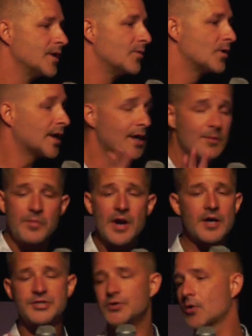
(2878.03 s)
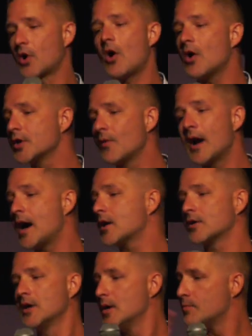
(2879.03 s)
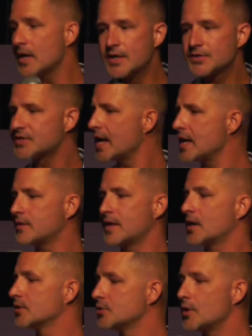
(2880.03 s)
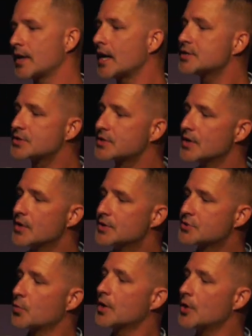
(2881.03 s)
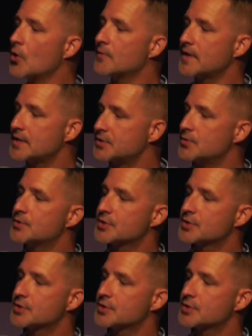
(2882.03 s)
We're not going to embarrass you or call you out or make you say anything or do anything. I just, just want to know if that's you just